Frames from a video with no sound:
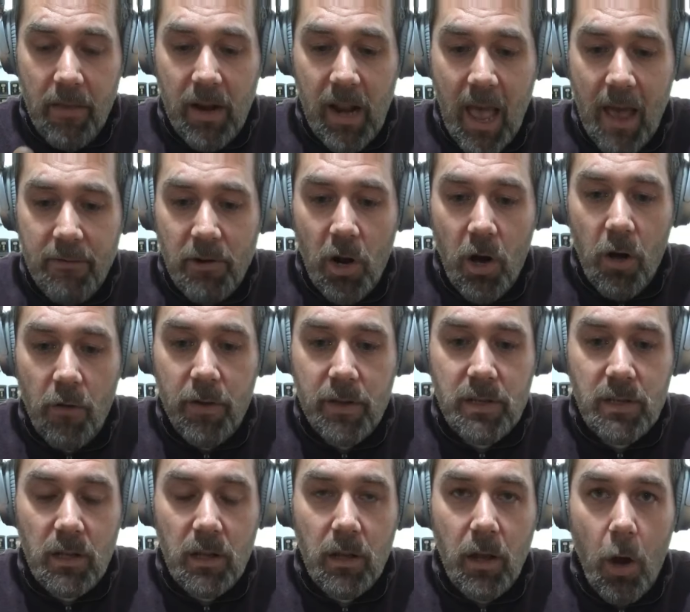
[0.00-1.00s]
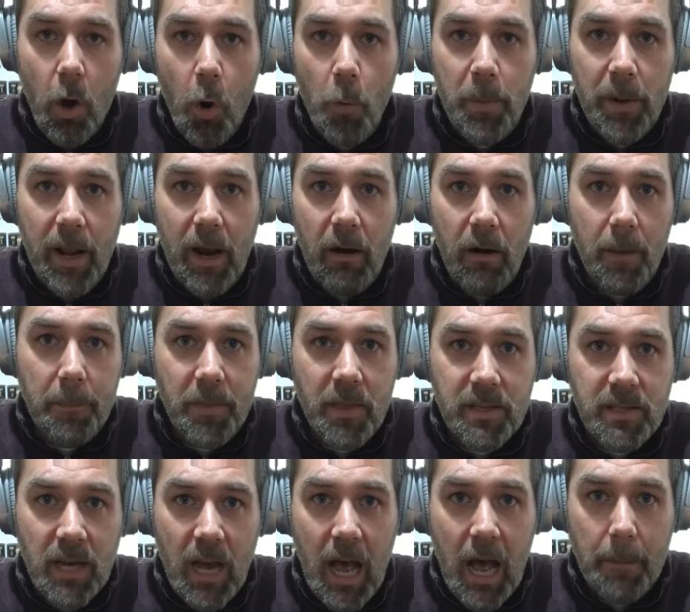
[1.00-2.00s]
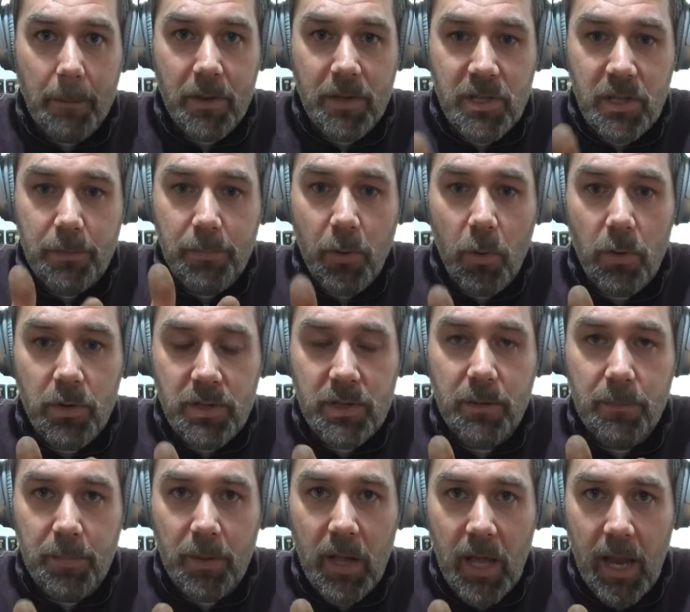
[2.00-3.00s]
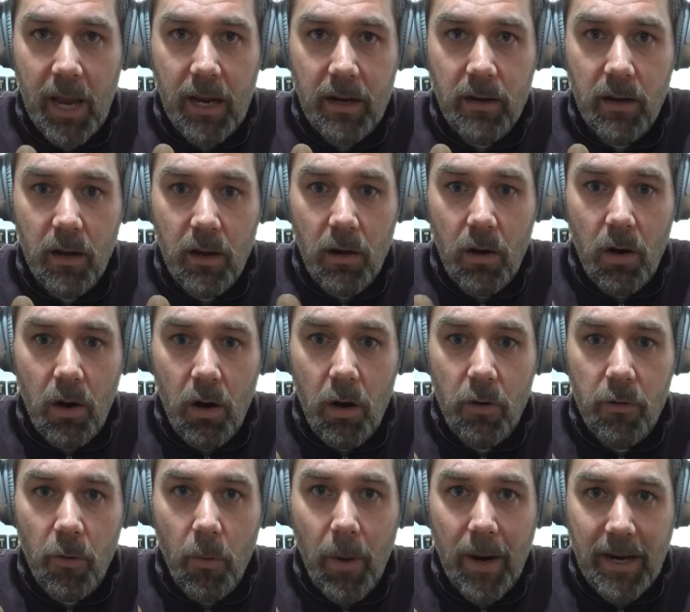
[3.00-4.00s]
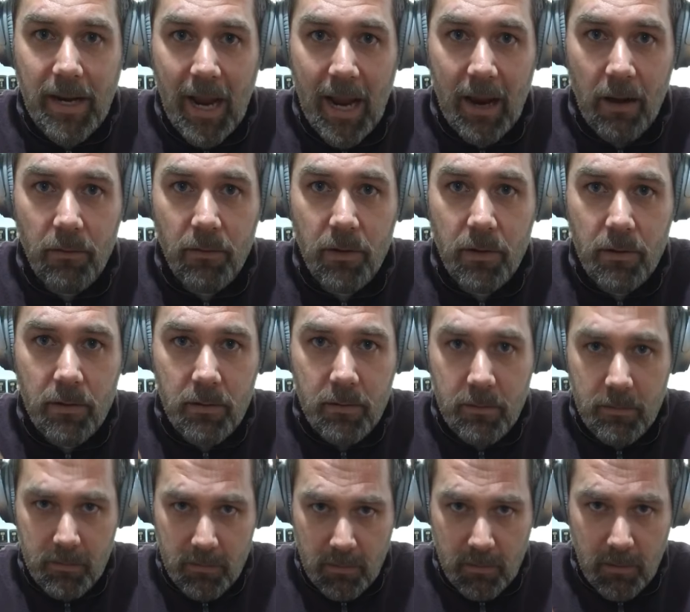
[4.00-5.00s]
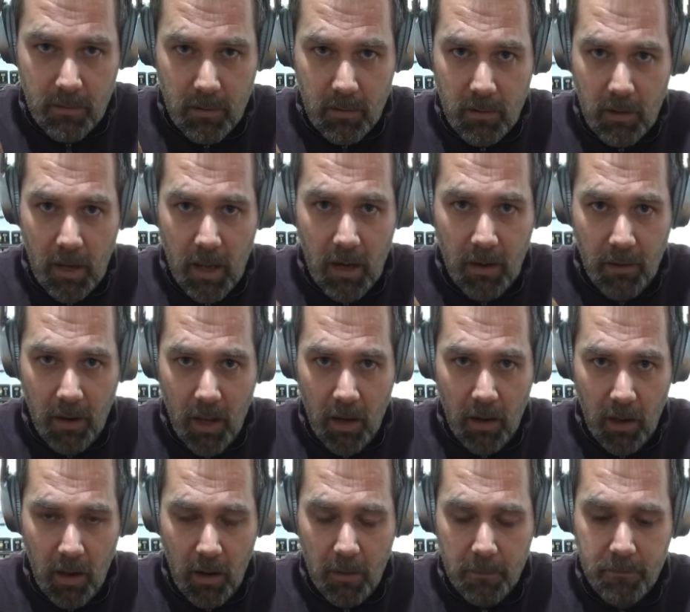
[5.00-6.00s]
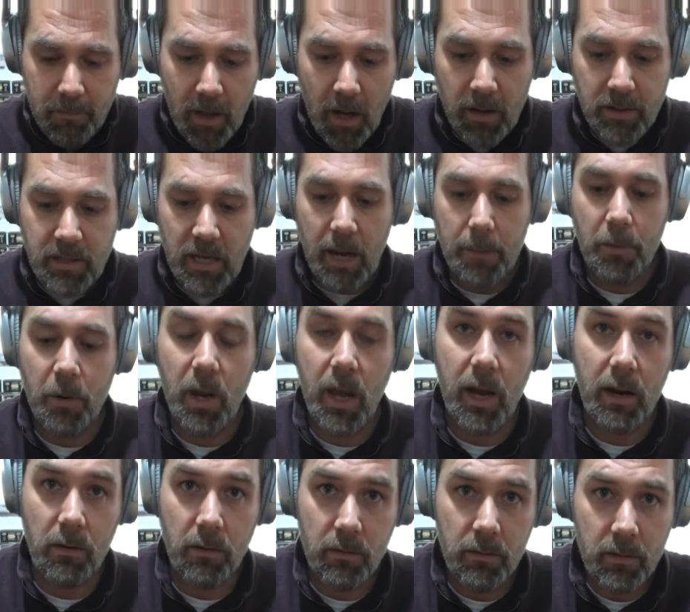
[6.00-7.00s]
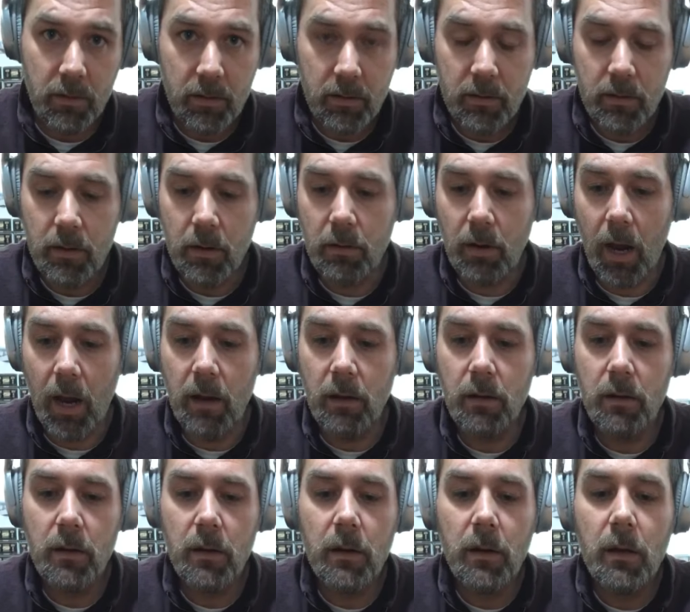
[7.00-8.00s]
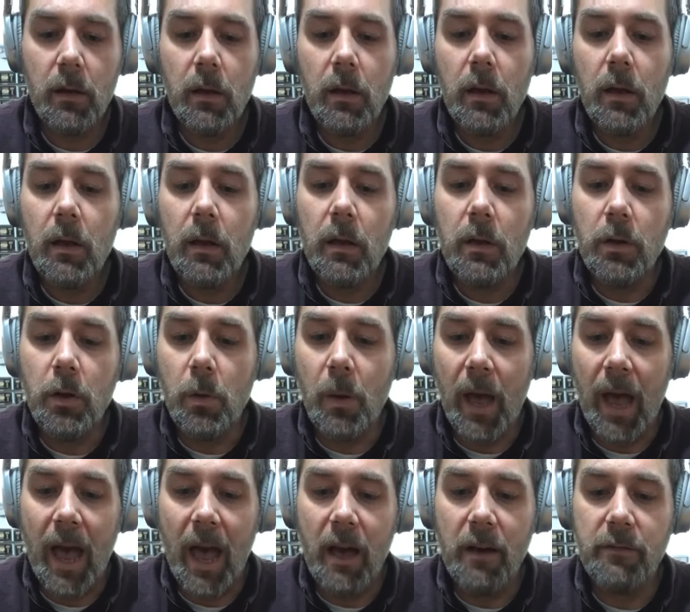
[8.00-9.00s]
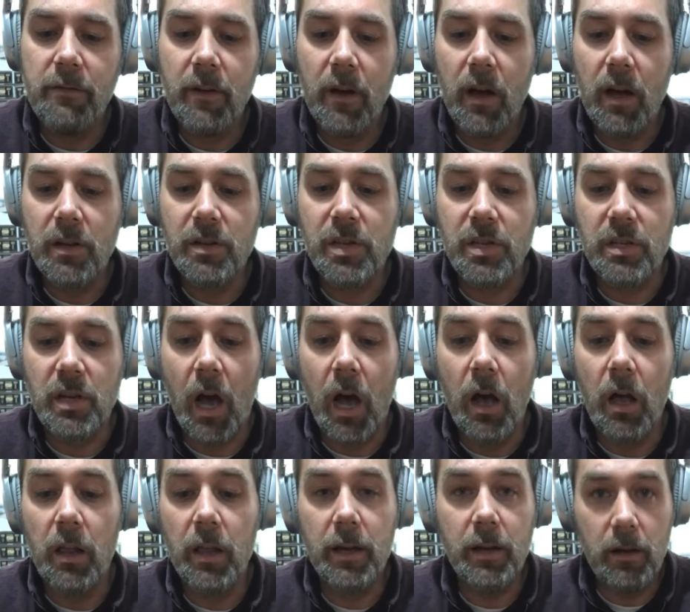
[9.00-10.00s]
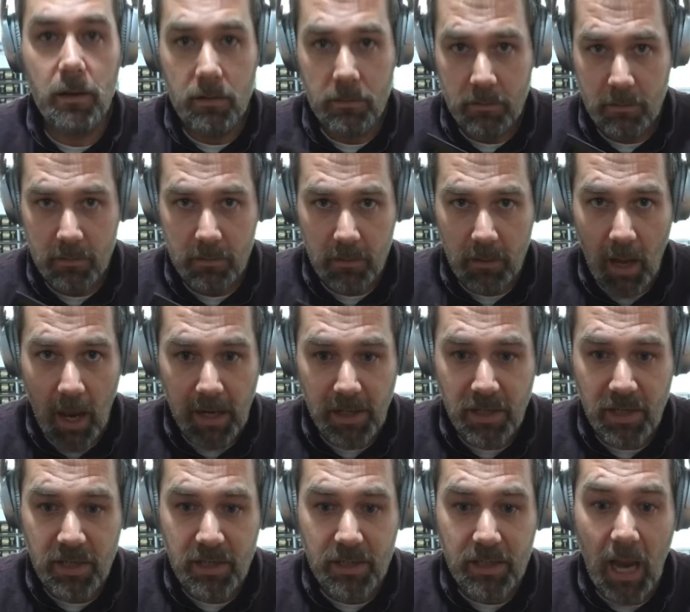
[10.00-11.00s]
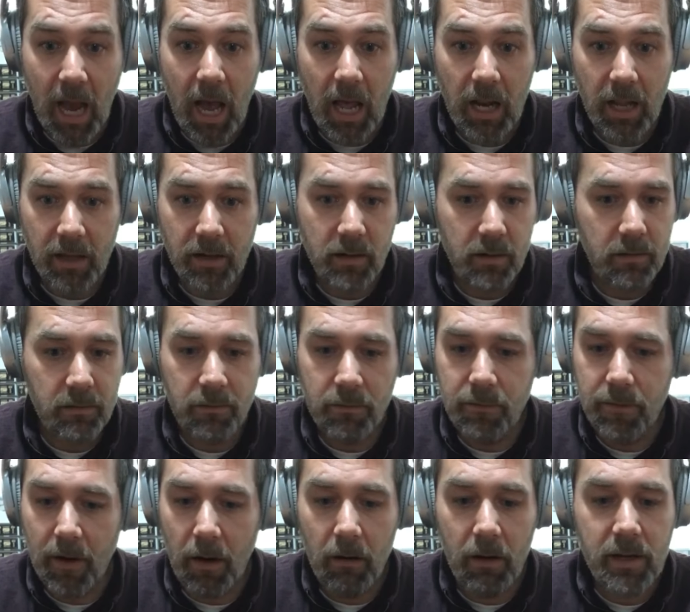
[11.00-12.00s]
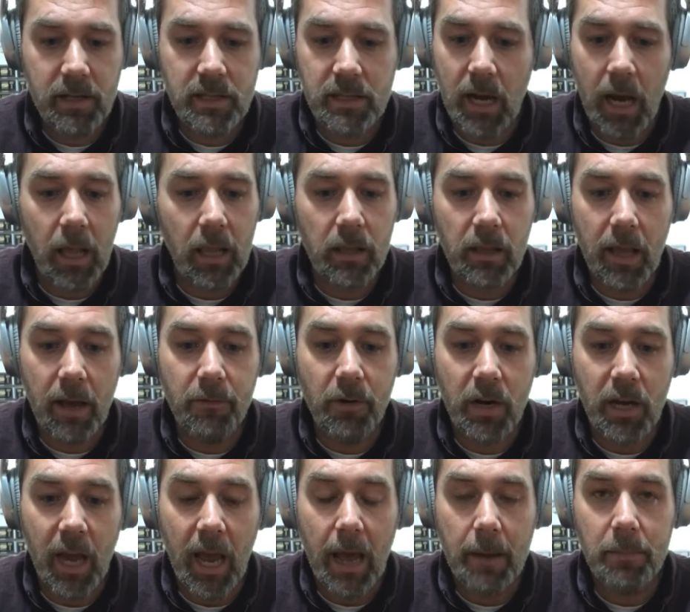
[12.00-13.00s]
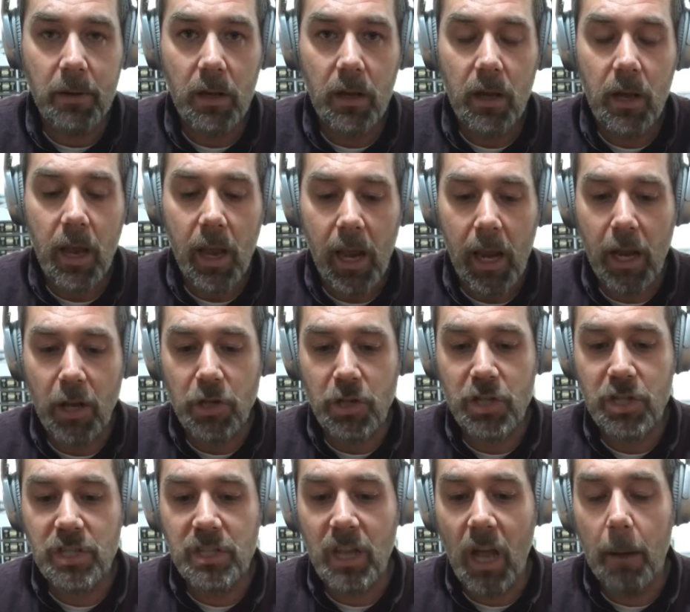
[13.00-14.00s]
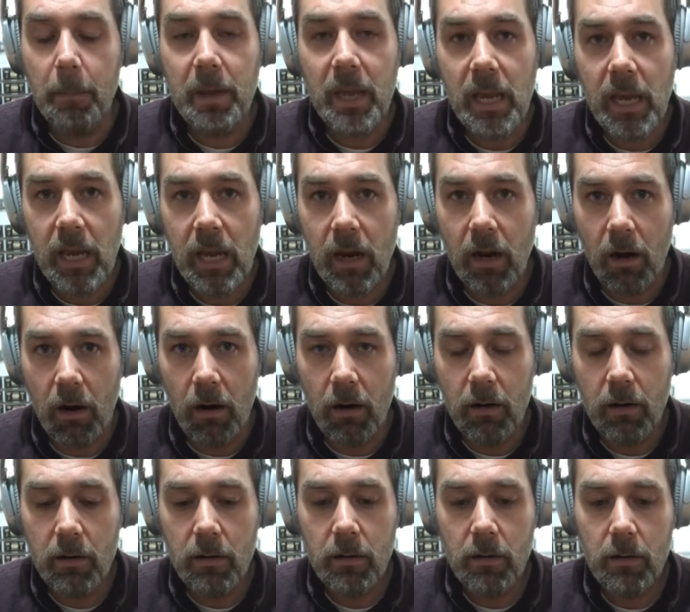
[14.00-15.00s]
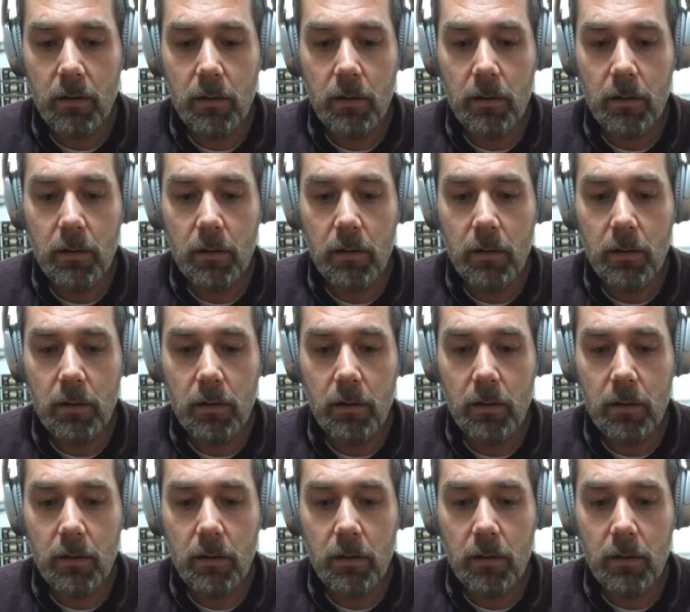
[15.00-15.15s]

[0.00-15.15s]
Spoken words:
and then having all this open air up the top, it supports the plane all the way down in a tapered angle. Okay? You have a solid, nice solid, very solid lever cap. It's stubby here,